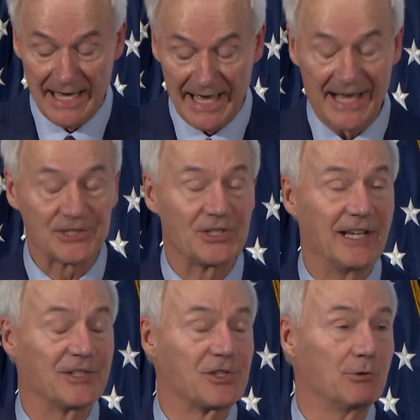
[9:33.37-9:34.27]

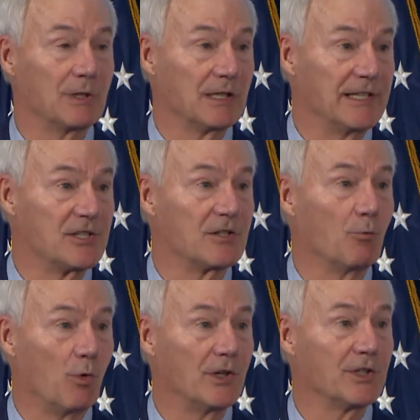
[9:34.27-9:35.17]
access to at least
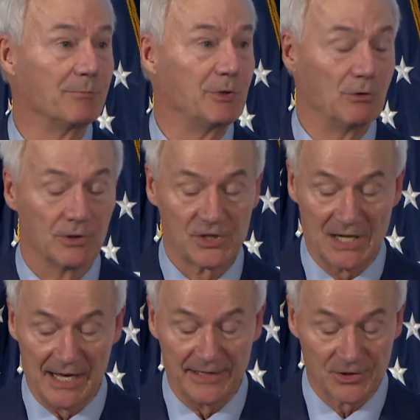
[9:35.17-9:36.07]
one computer
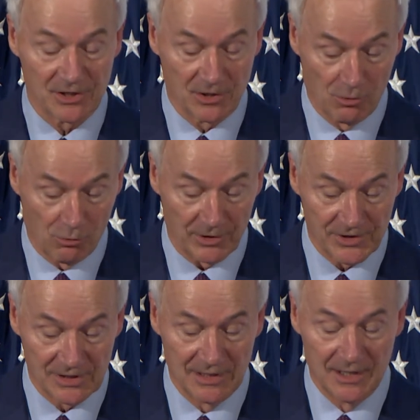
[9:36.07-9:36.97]
science course.